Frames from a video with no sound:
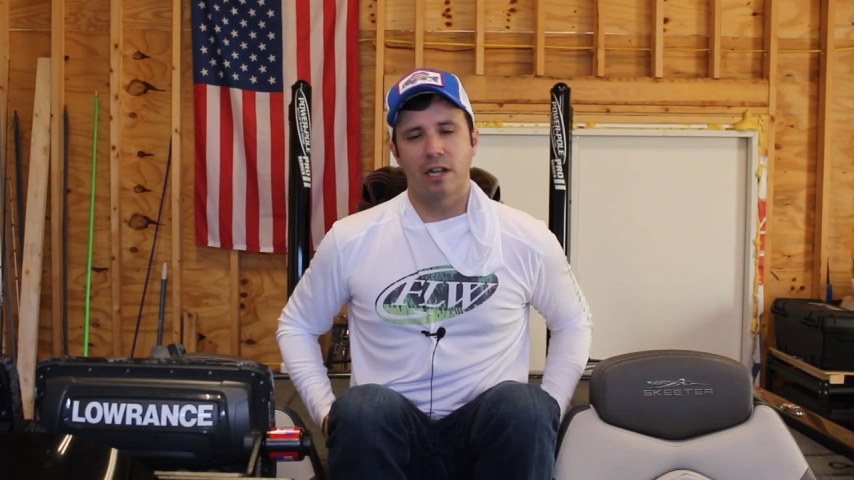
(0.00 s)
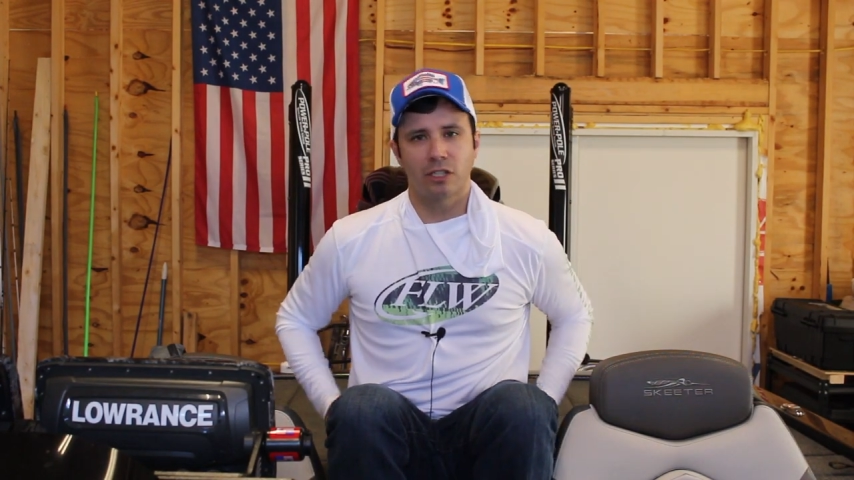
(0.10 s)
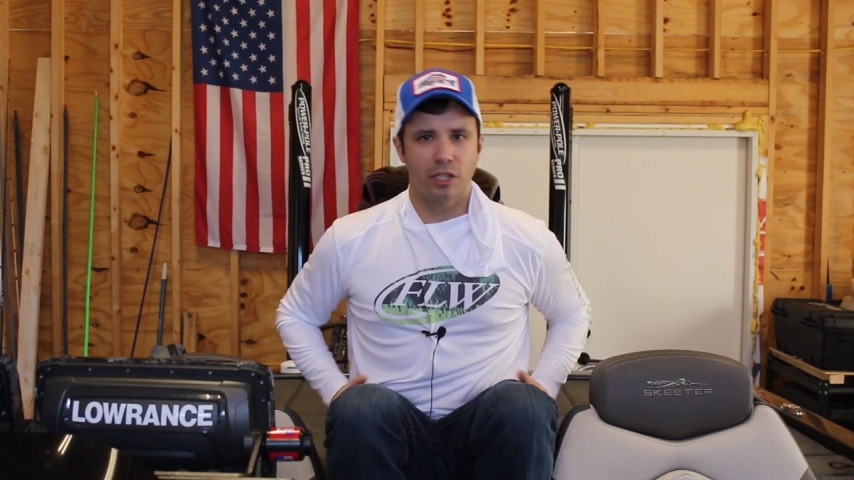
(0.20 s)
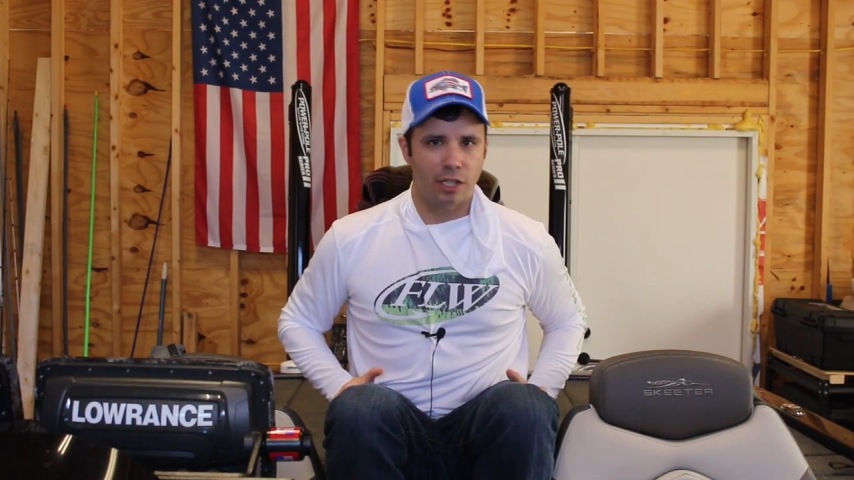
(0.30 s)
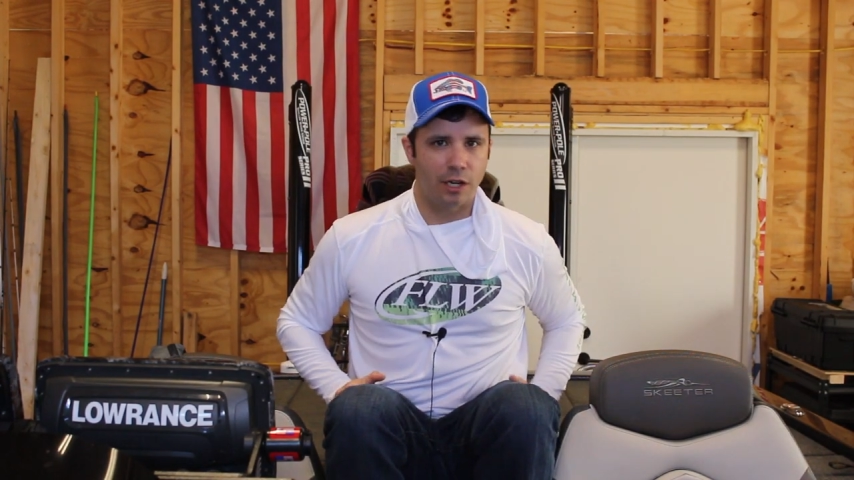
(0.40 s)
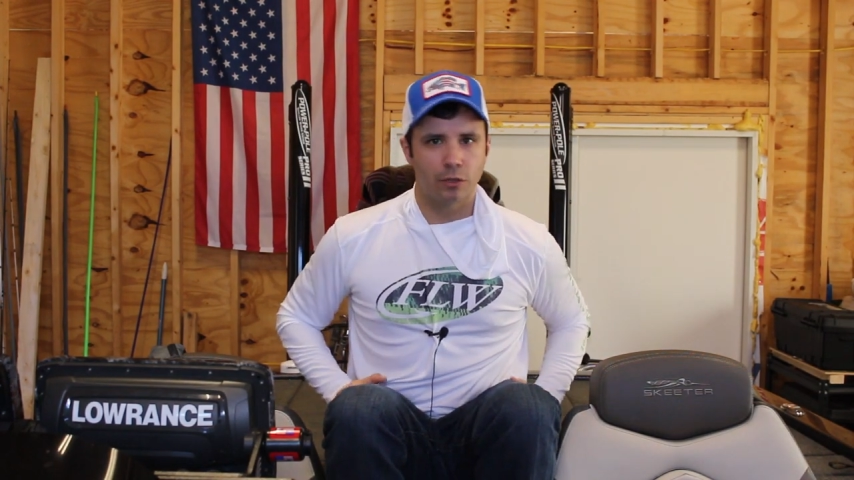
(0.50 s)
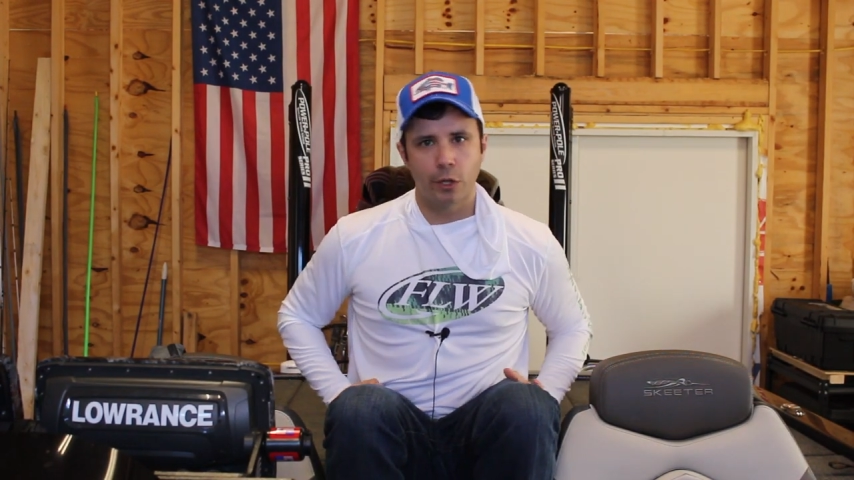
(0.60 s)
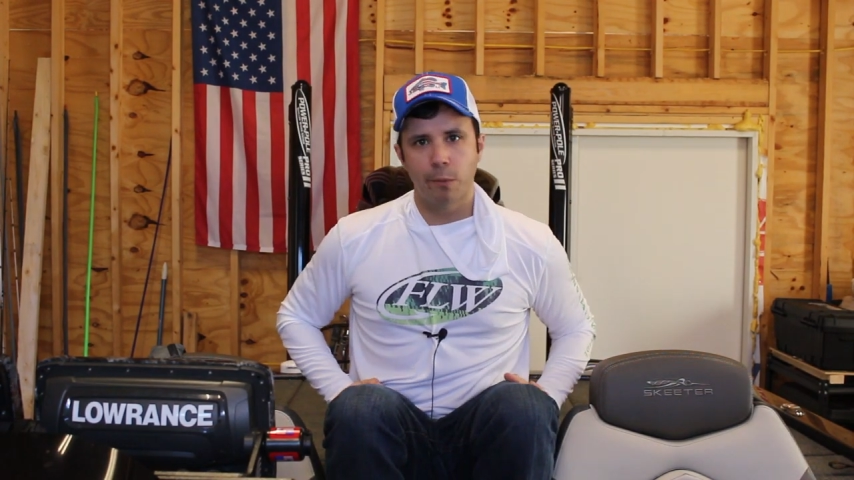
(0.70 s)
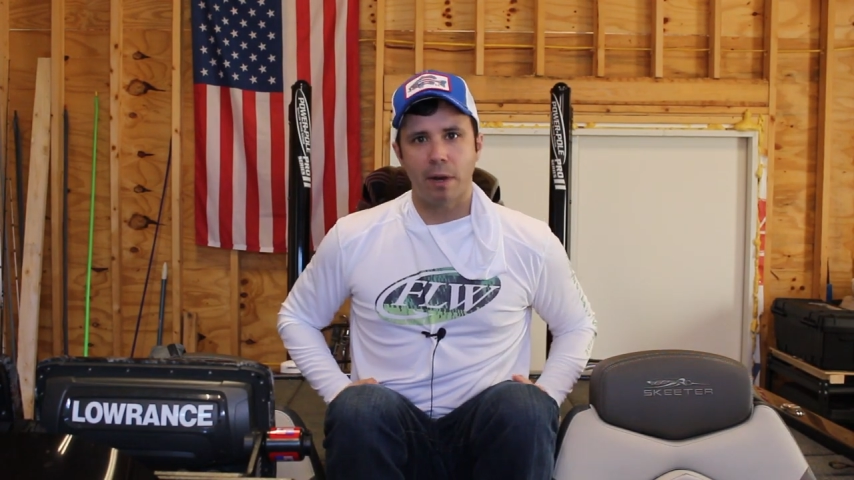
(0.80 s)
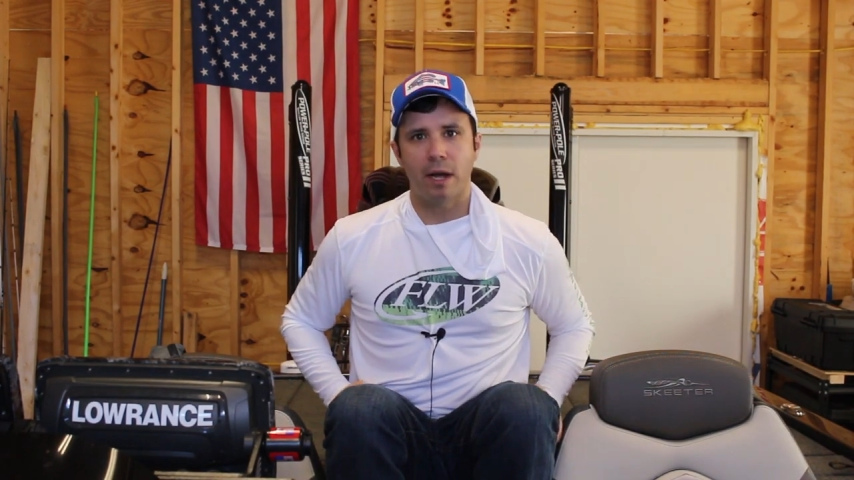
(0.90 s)
not just, you know,
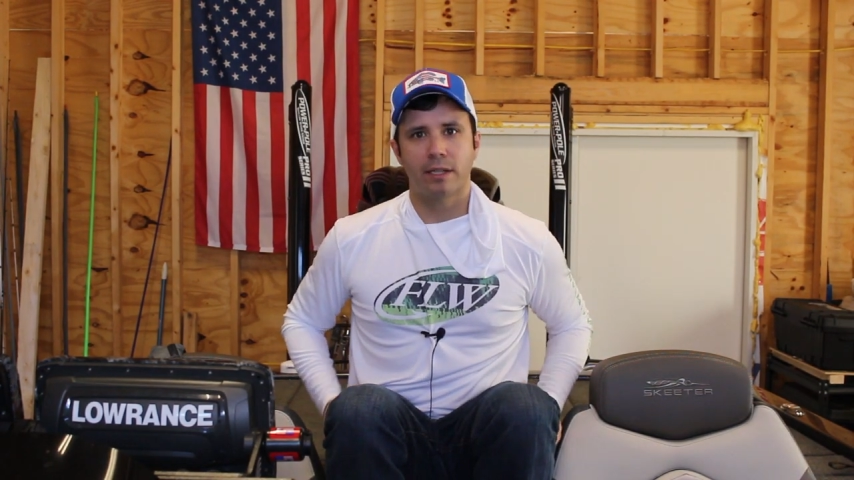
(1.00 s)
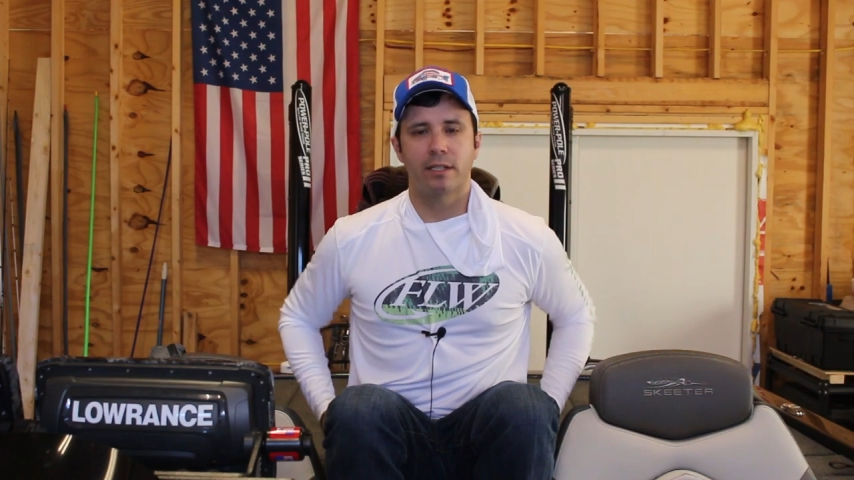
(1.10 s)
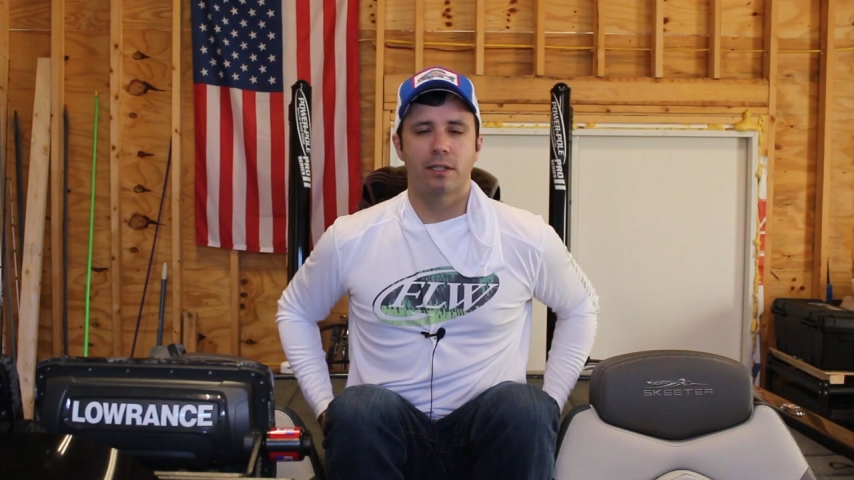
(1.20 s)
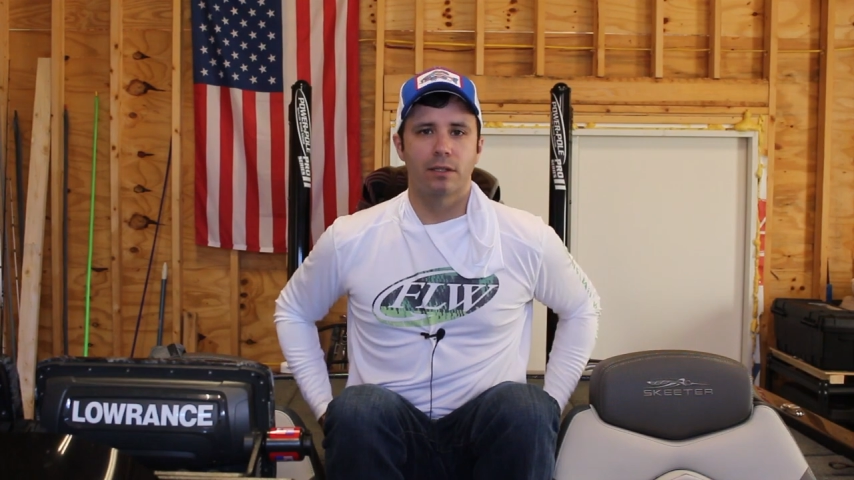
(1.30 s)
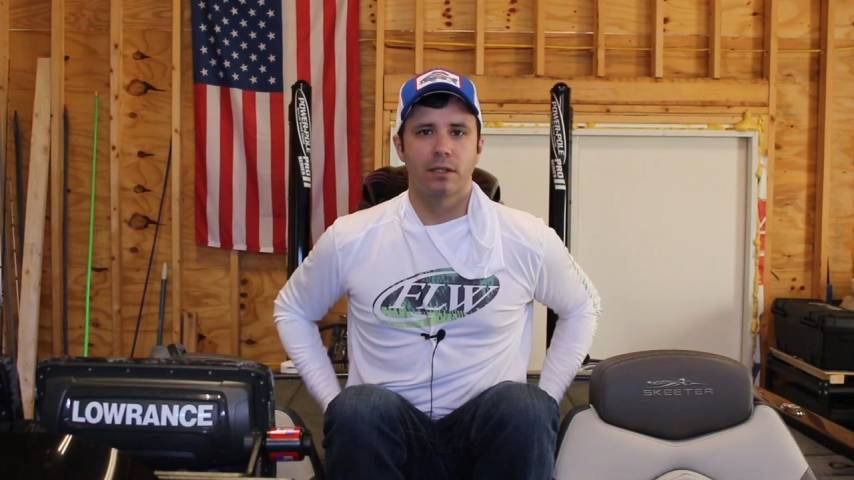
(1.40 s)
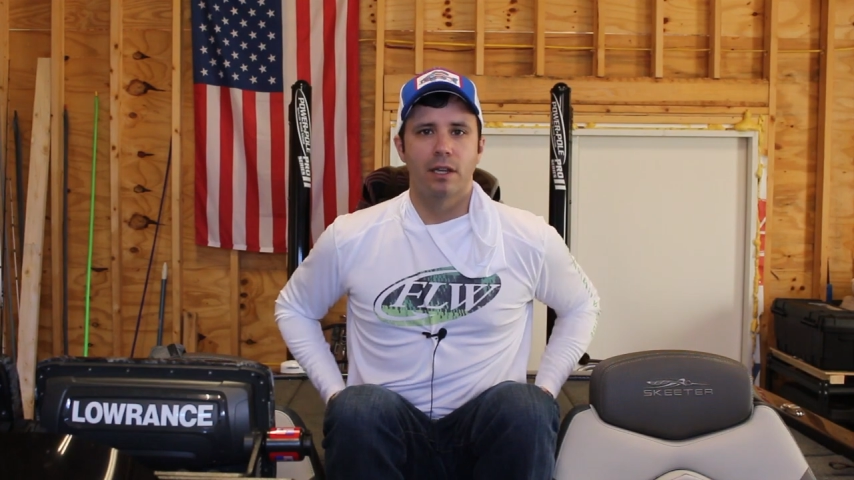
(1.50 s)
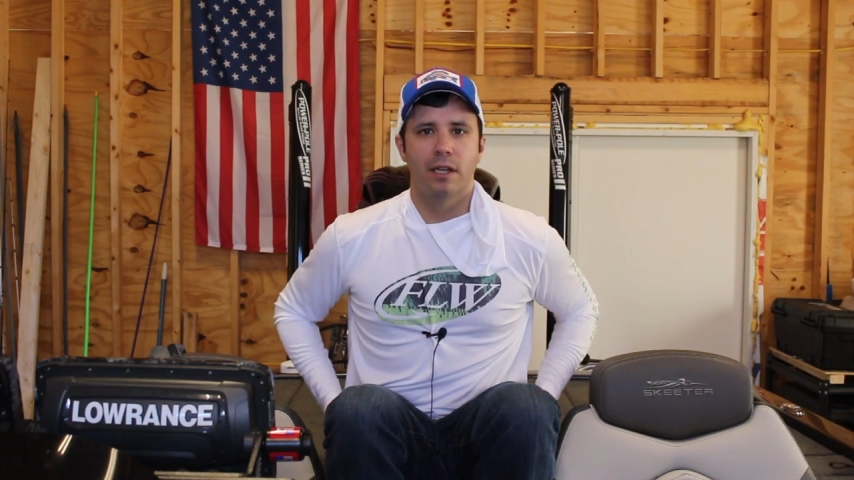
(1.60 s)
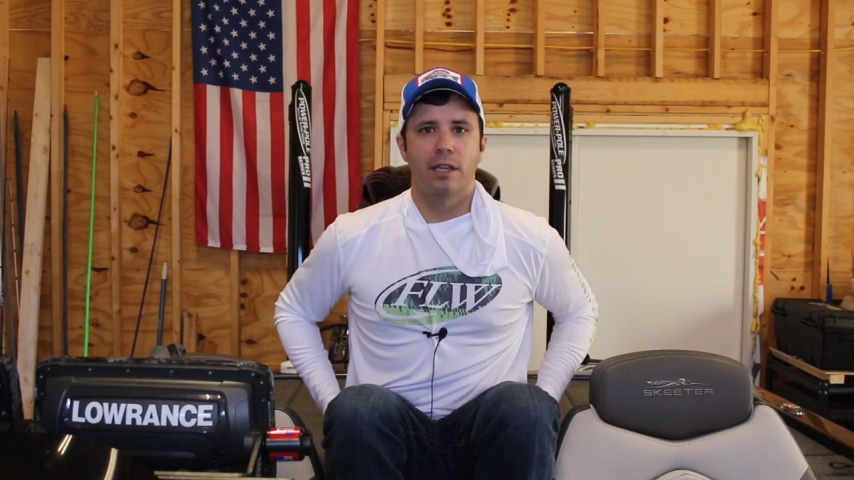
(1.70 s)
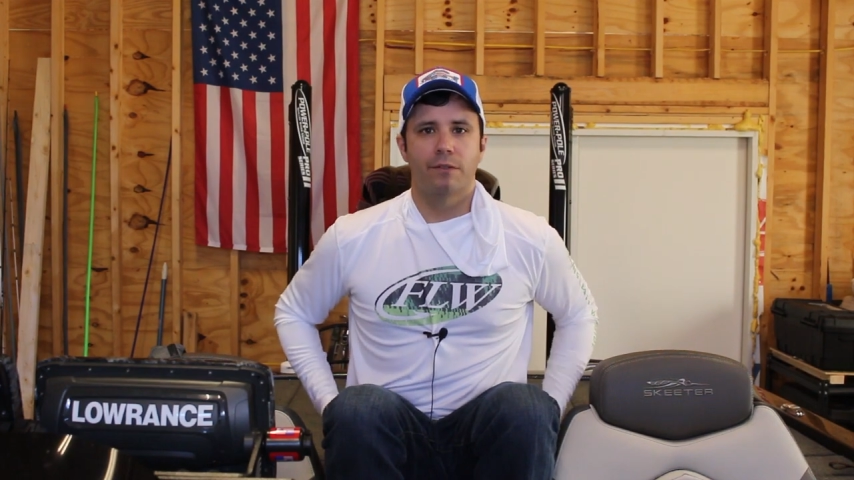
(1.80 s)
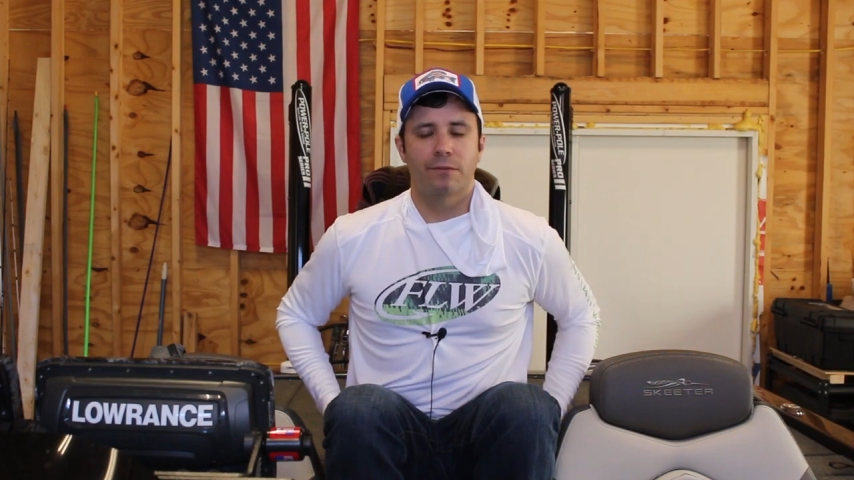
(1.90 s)
two pockets
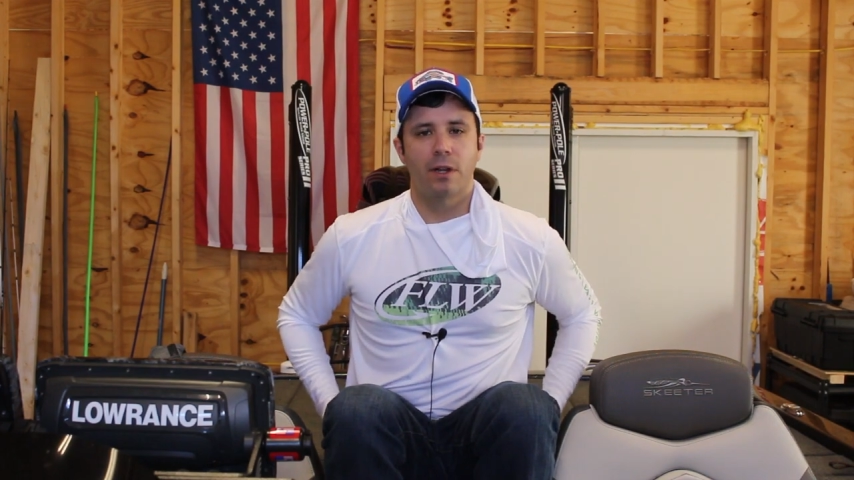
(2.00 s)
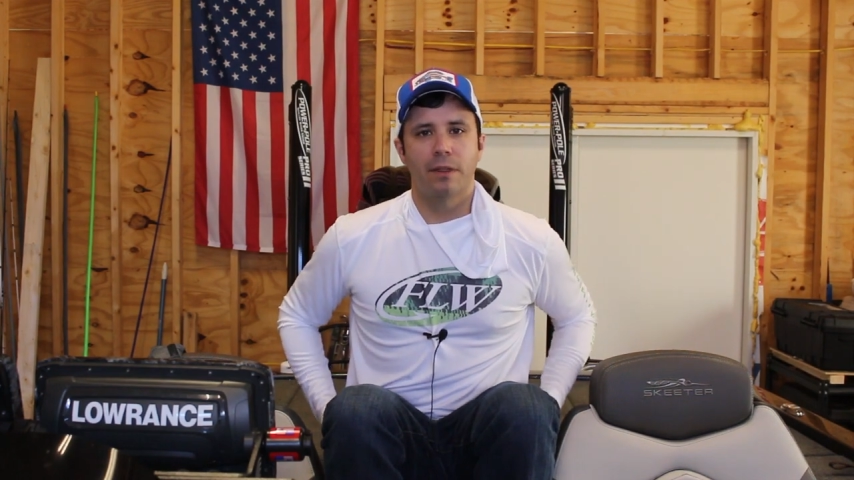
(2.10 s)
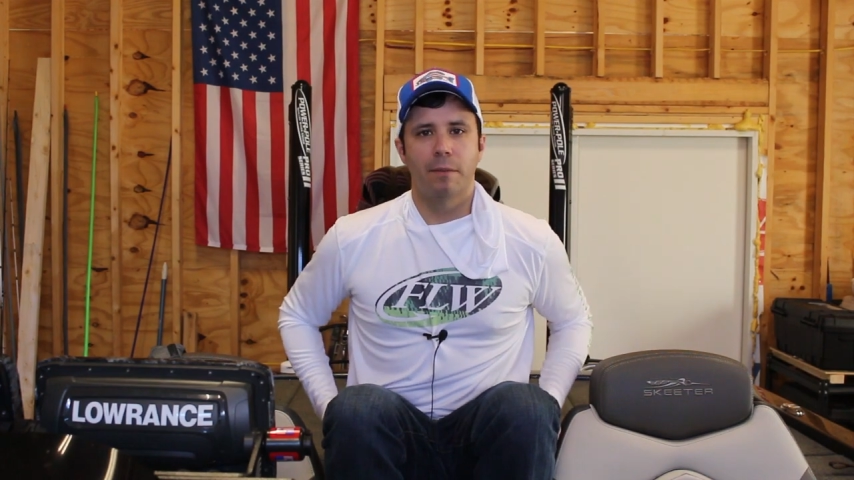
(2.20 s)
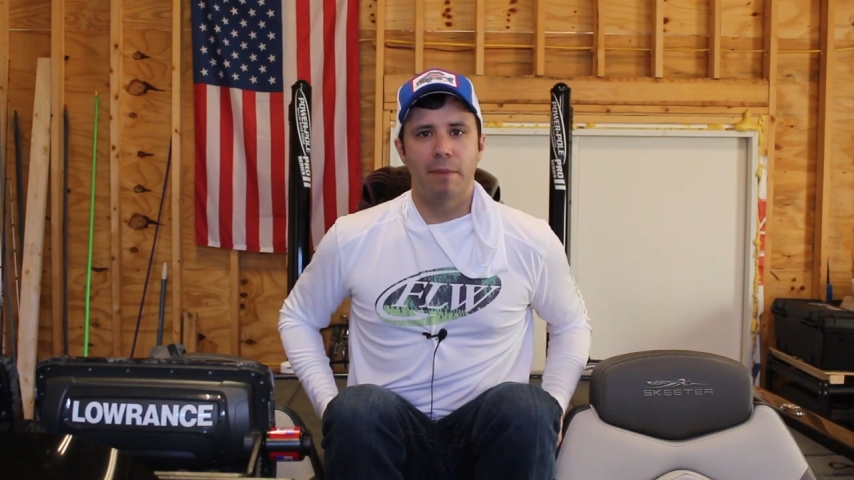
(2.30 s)
in the front and the